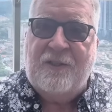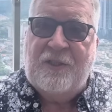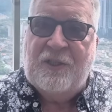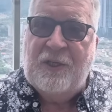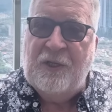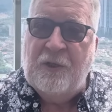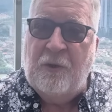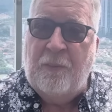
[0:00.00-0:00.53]

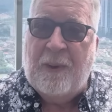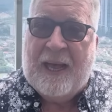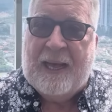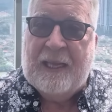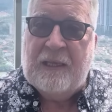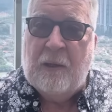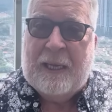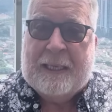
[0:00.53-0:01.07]
two
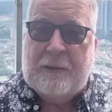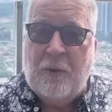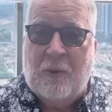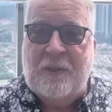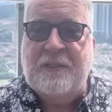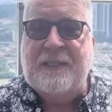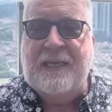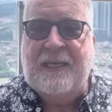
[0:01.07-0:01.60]
bad
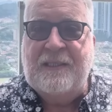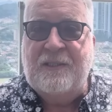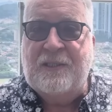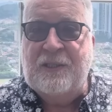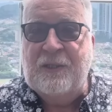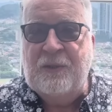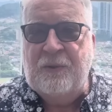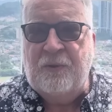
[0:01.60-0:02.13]
landlords and
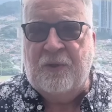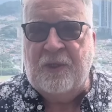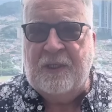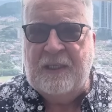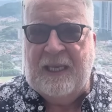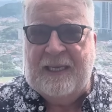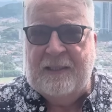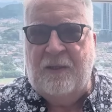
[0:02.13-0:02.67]
two
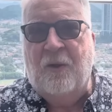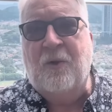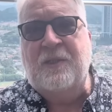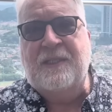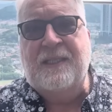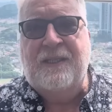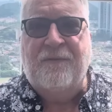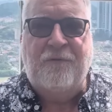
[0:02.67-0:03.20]
good
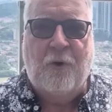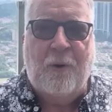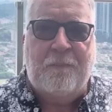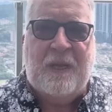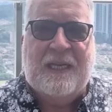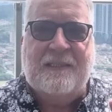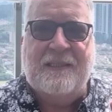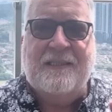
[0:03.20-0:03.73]
landlords in the 4
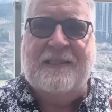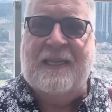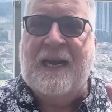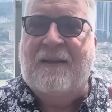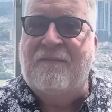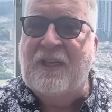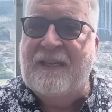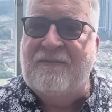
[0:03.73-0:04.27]
places that
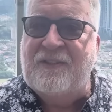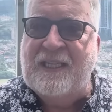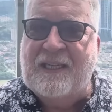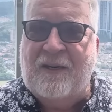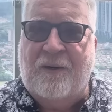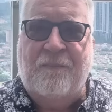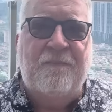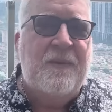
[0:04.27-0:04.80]
I've lived
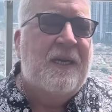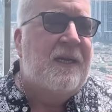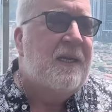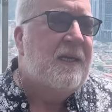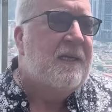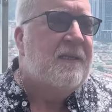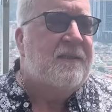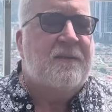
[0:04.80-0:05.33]
here.
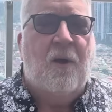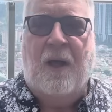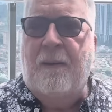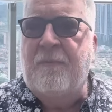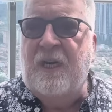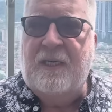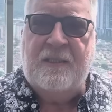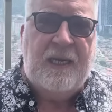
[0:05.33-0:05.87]
So I'm
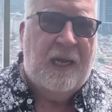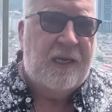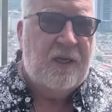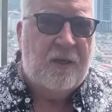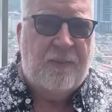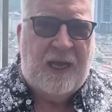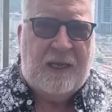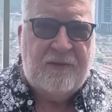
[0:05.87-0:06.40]
going to tell you
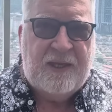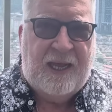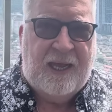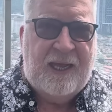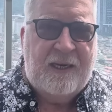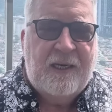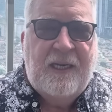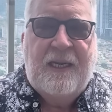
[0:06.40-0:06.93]
about
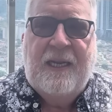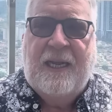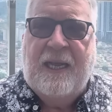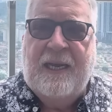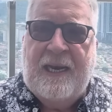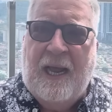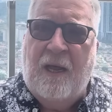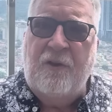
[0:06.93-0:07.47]
that
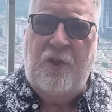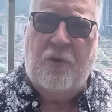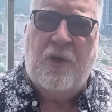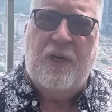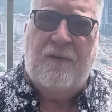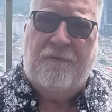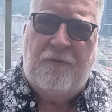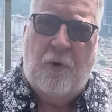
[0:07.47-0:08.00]
and how you
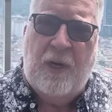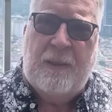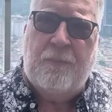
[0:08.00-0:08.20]
can avoid